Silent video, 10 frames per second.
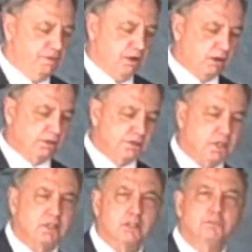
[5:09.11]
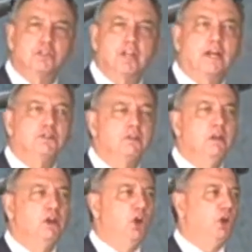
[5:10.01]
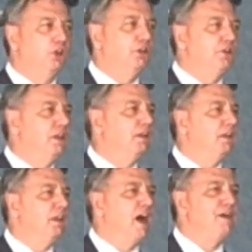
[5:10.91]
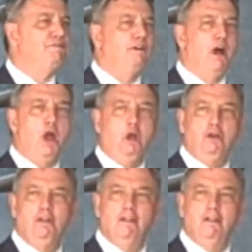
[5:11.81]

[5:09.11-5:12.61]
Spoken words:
vehicle systems tests, including live fire.